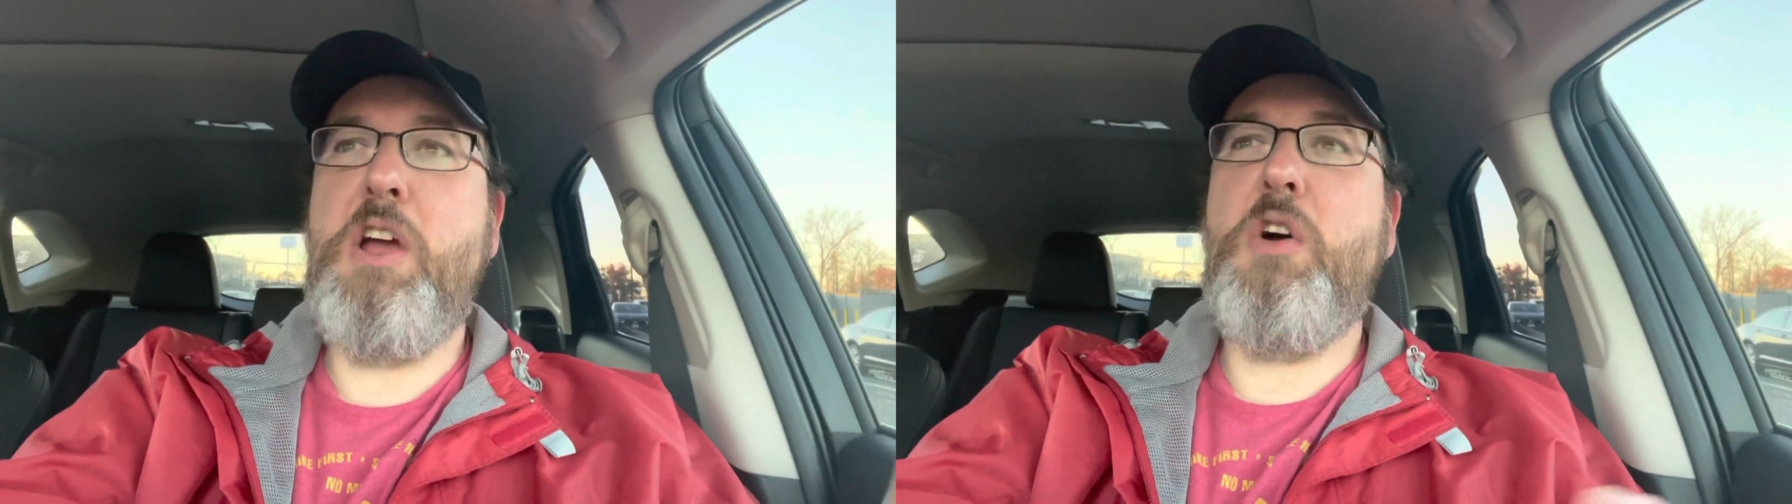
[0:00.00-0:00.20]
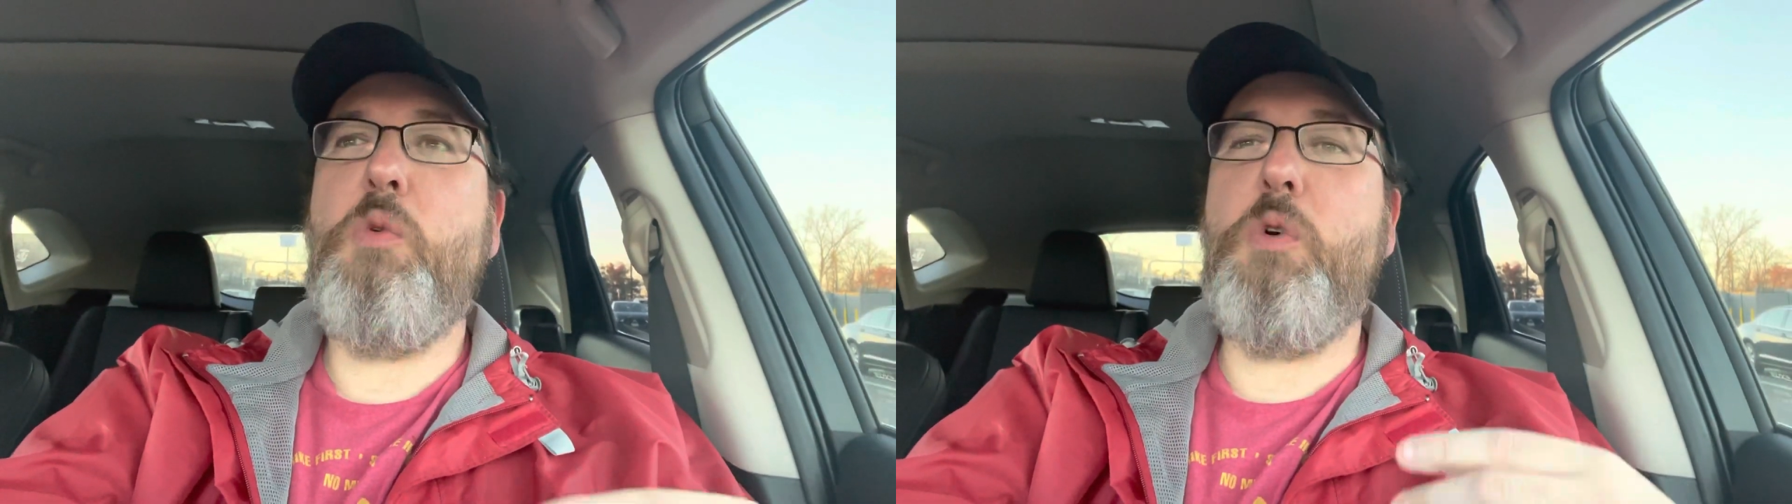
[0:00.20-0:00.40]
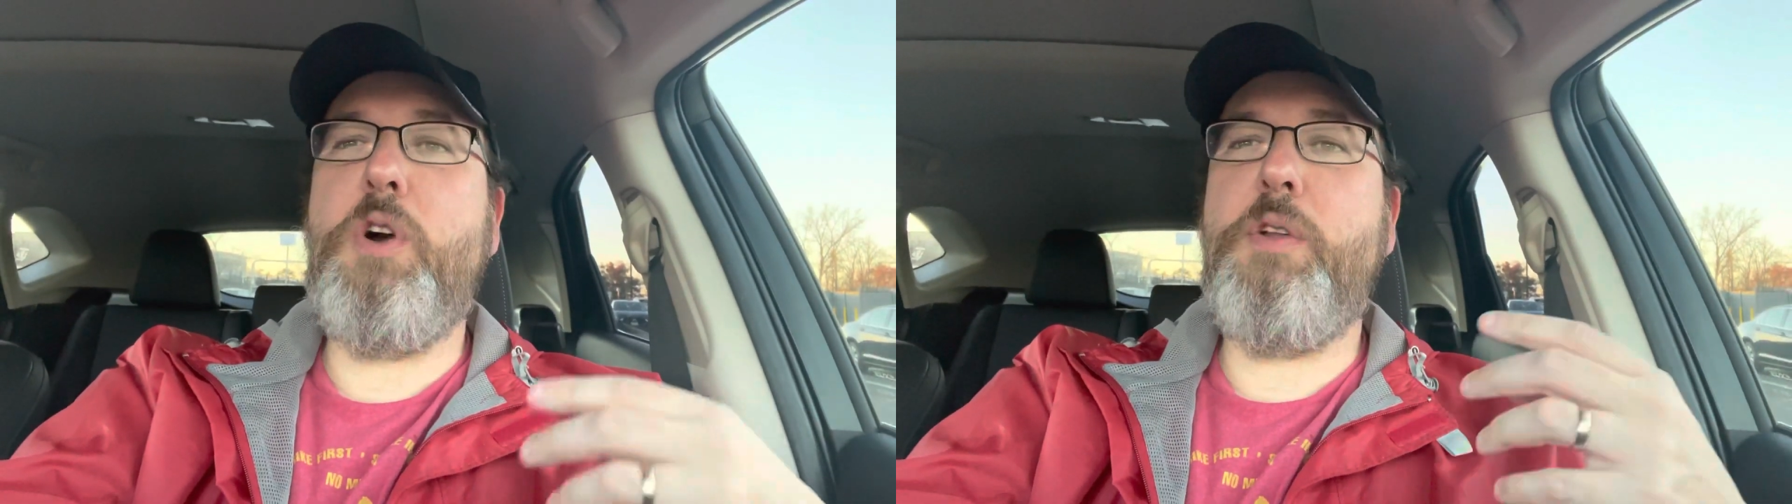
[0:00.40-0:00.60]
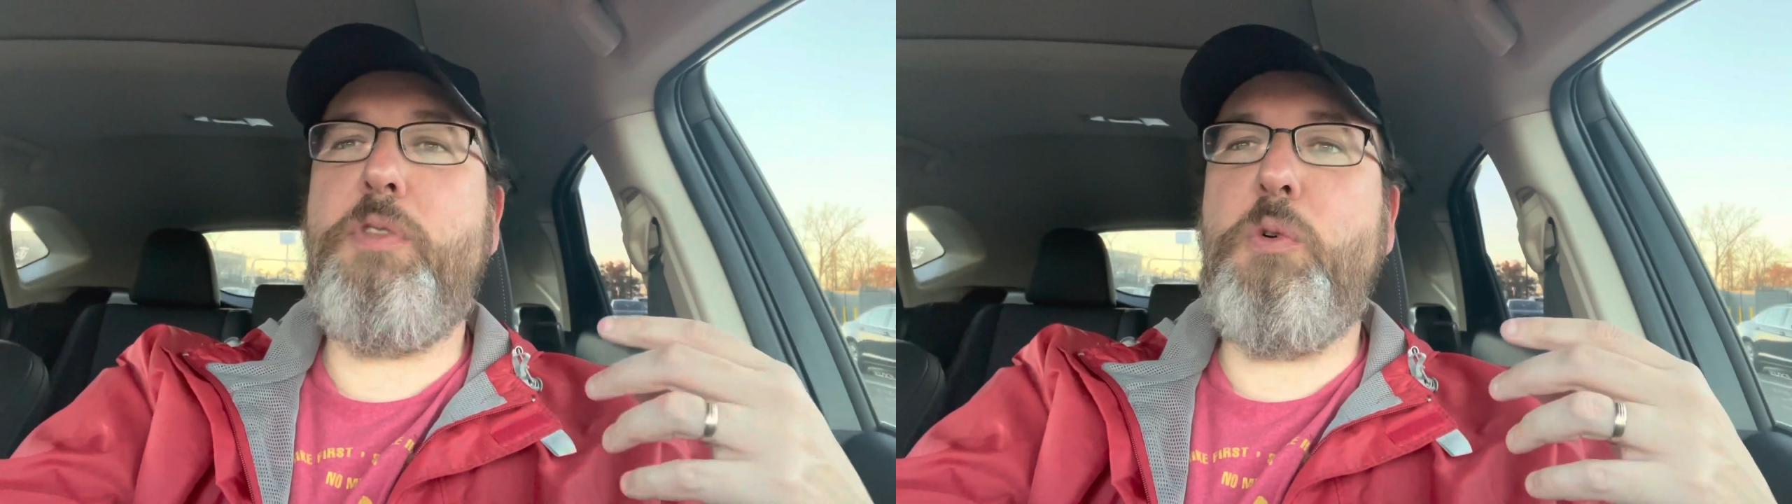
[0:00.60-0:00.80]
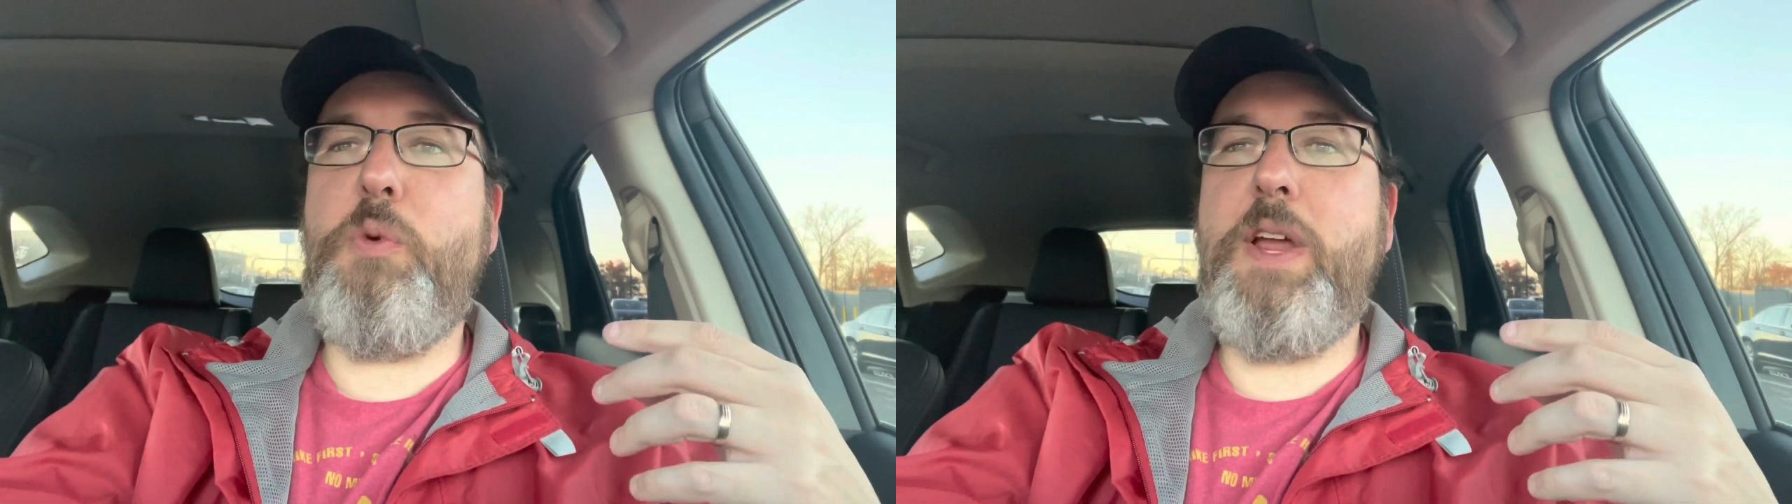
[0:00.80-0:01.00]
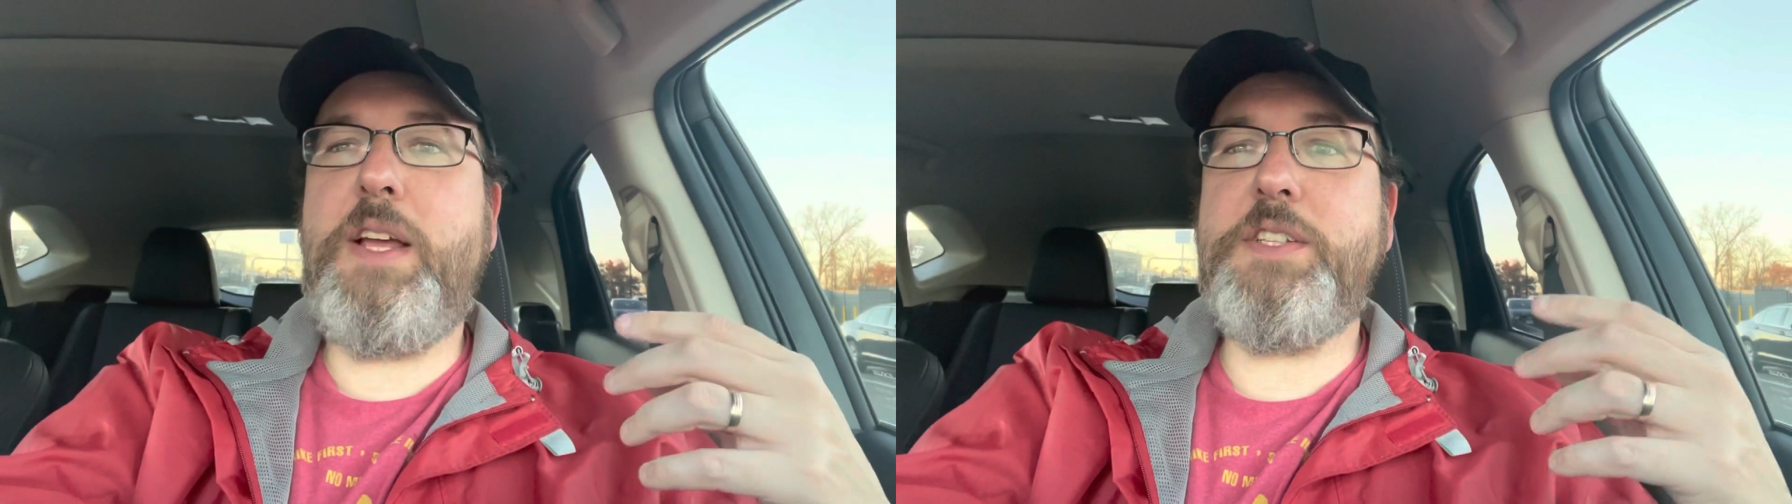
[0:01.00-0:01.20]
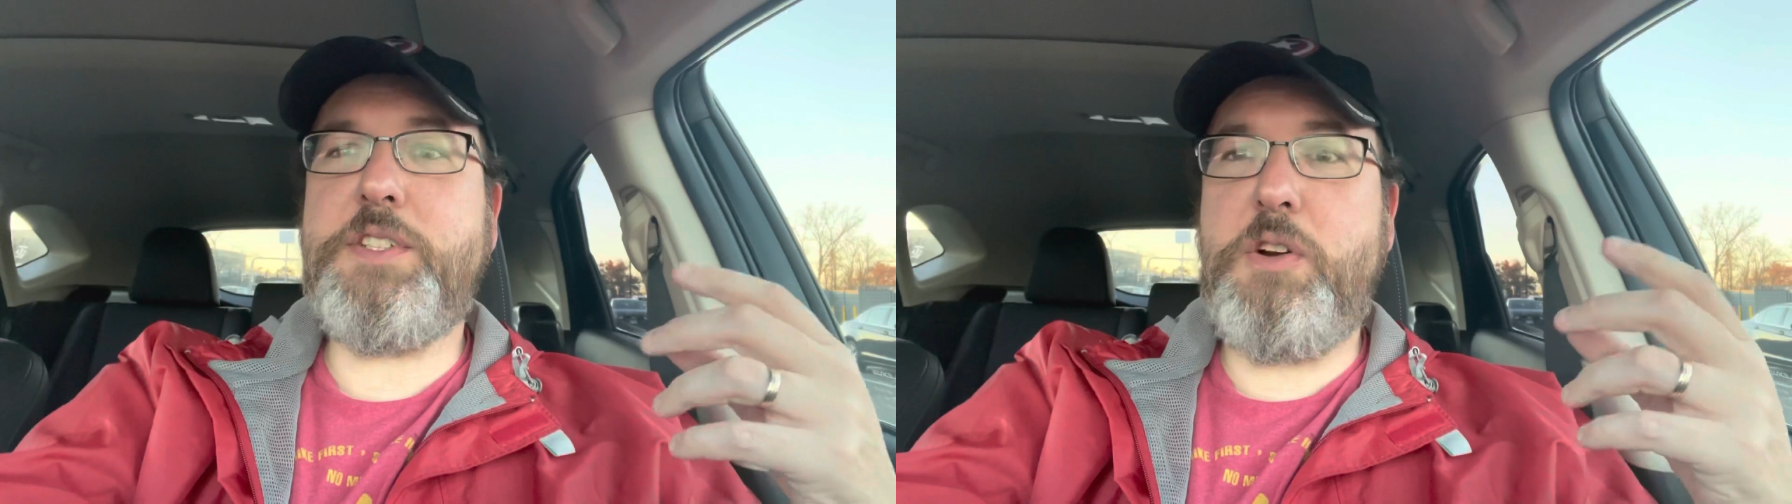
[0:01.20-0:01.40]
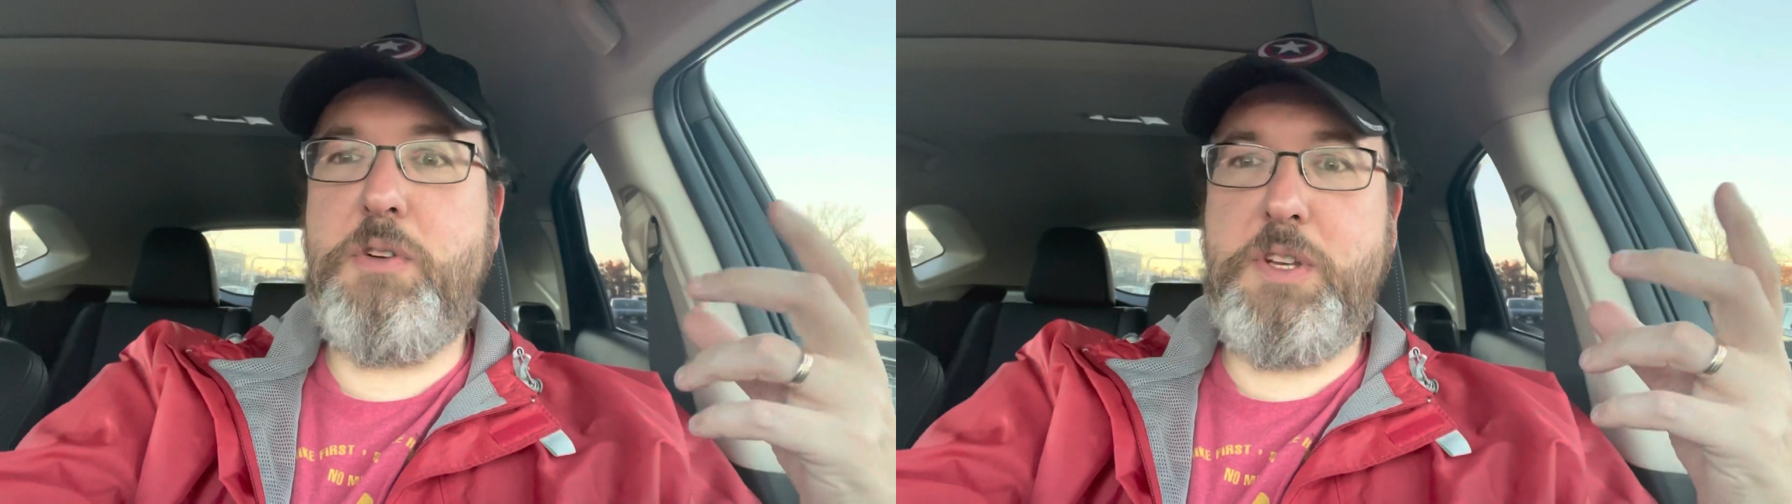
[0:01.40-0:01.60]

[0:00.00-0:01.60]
Word of the week is going